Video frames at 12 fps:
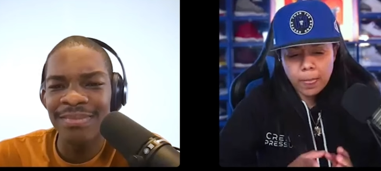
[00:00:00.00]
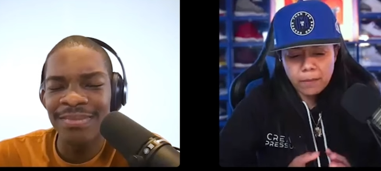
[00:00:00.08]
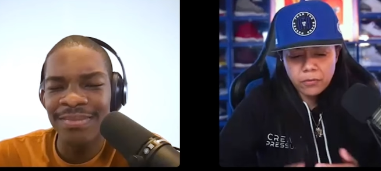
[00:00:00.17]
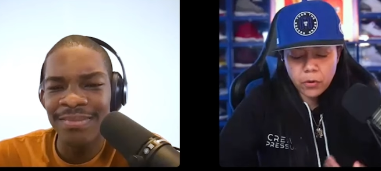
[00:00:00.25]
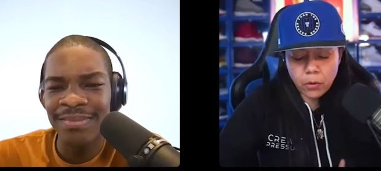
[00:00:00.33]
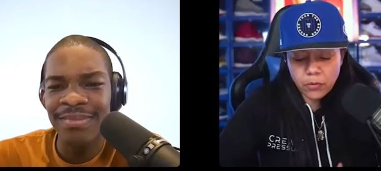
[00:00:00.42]

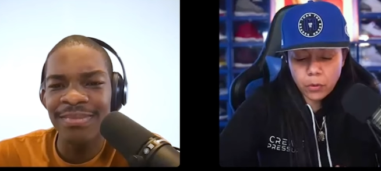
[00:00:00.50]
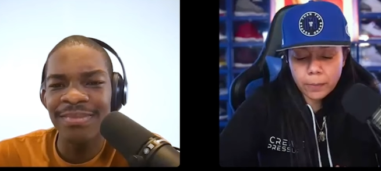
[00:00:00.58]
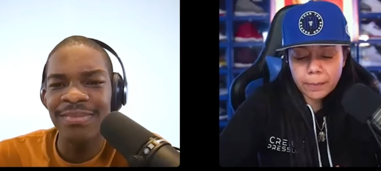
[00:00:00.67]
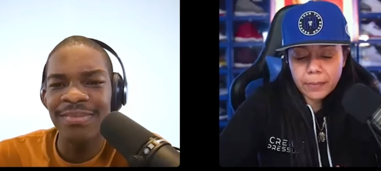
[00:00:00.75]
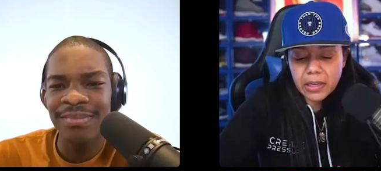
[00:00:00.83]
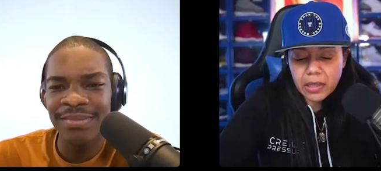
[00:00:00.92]
Speaker 1: for for
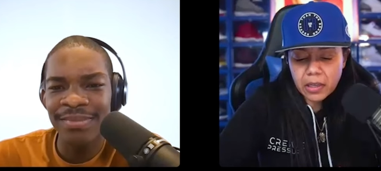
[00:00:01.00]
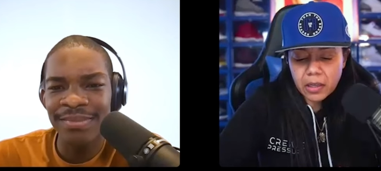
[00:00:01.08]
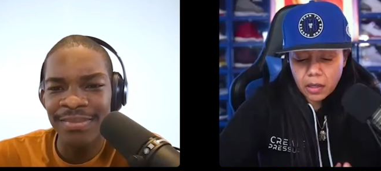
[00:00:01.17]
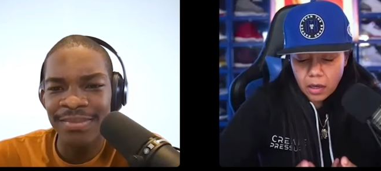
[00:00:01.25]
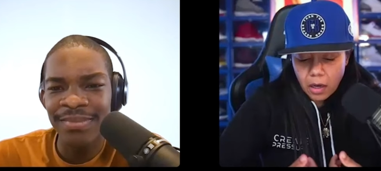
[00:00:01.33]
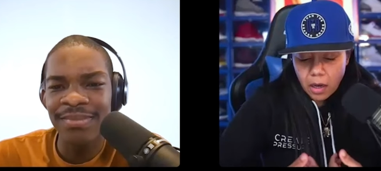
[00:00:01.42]

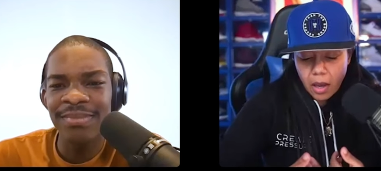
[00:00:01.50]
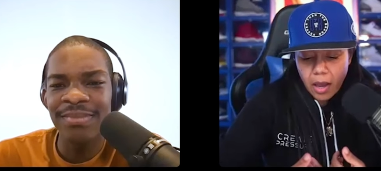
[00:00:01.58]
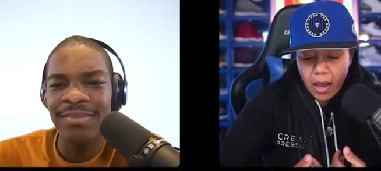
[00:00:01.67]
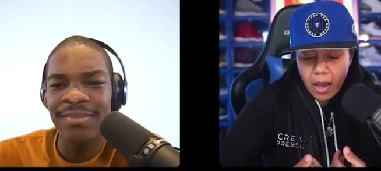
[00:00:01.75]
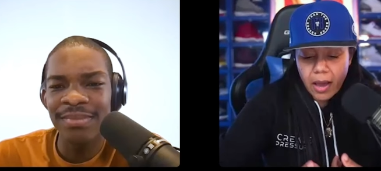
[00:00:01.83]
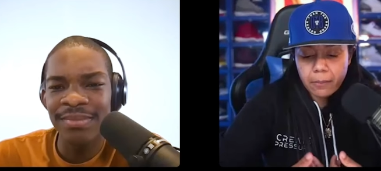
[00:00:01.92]
me,
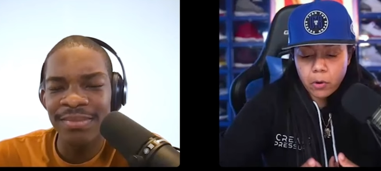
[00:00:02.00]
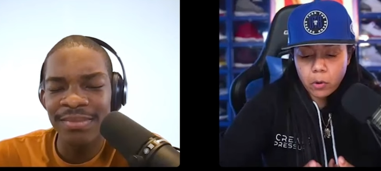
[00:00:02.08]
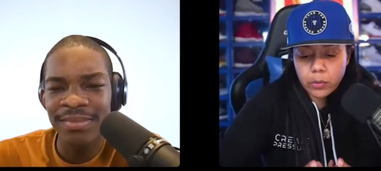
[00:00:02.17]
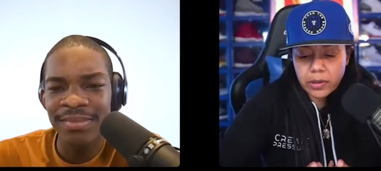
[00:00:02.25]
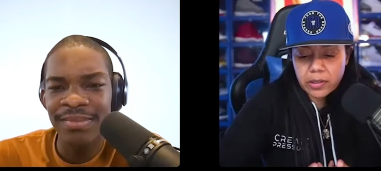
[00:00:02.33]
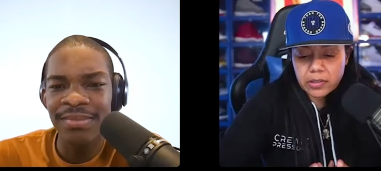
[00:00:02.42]
I'm
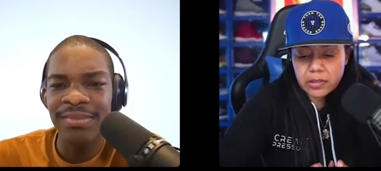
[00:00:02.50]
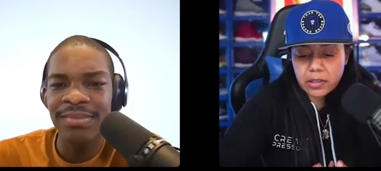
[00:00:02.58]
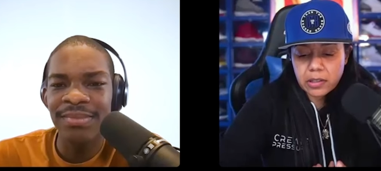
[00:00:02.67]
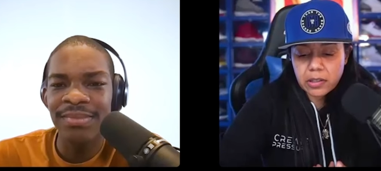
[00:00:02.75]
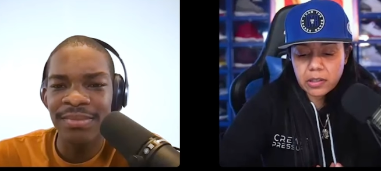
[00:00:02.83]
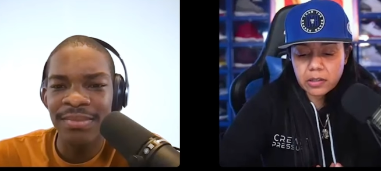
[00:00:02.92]
always
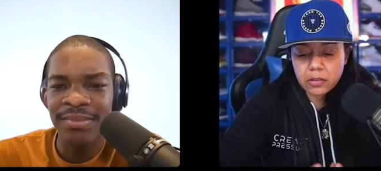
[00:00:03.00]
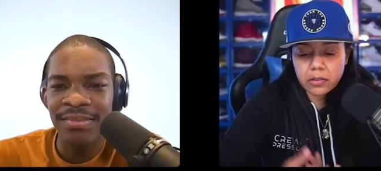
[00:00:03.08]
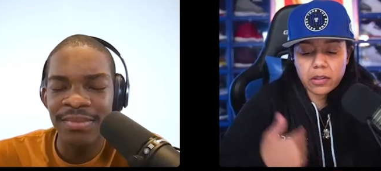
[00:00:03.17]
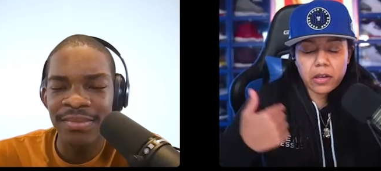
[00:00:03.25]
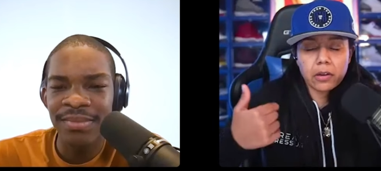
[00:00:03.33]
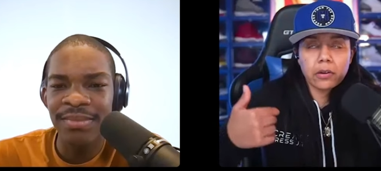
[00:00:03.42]
thinking
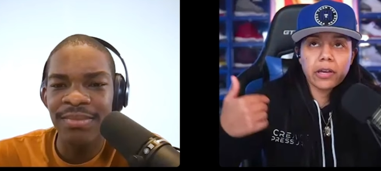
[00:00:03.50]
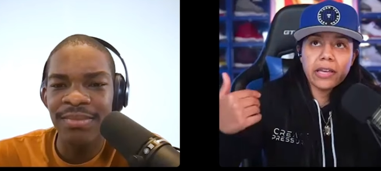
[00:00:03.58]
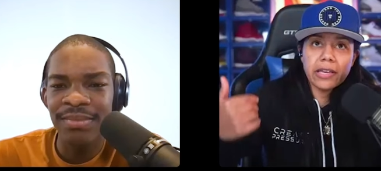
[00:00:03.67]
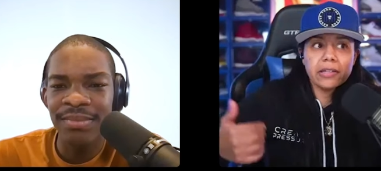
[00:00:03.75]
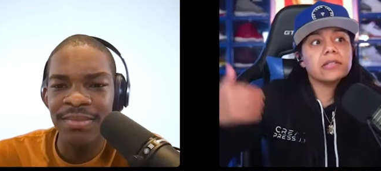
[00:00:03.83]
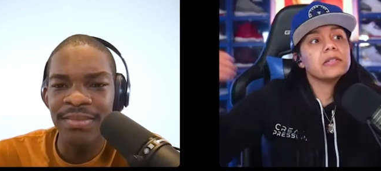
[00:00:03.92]
there
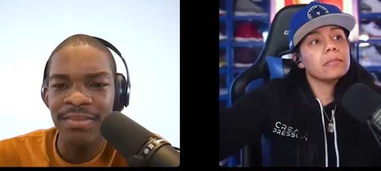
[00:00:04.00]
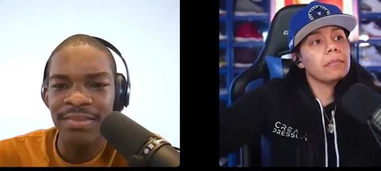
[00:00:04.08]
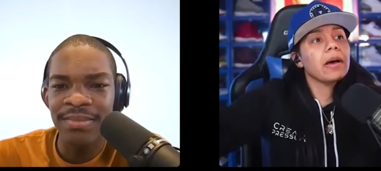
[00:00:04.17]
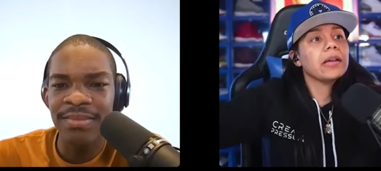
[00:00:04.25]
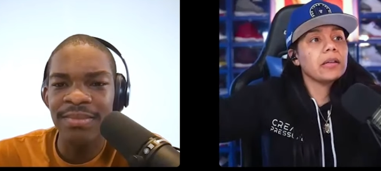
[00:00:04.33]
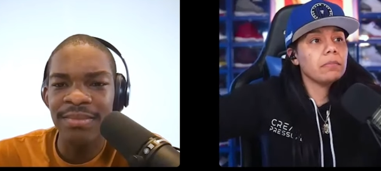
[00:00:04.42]
is
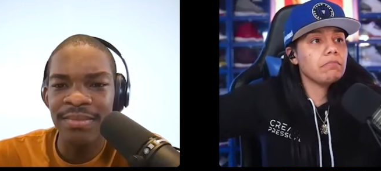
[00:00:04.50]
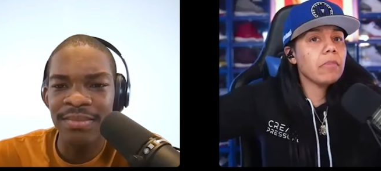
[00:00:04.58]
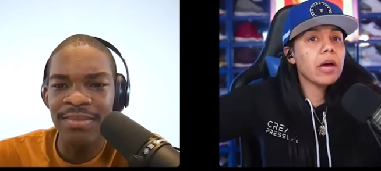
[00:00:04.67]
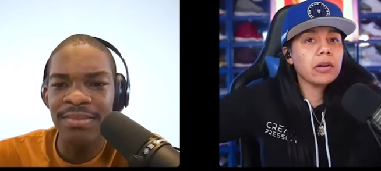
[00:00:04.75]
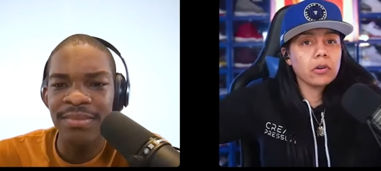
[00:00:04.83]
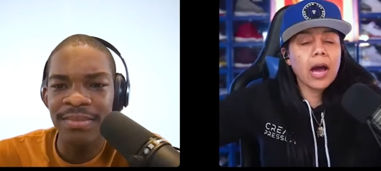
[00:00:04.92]
somebody
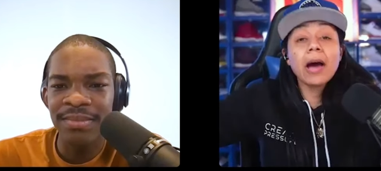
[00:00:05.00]
better.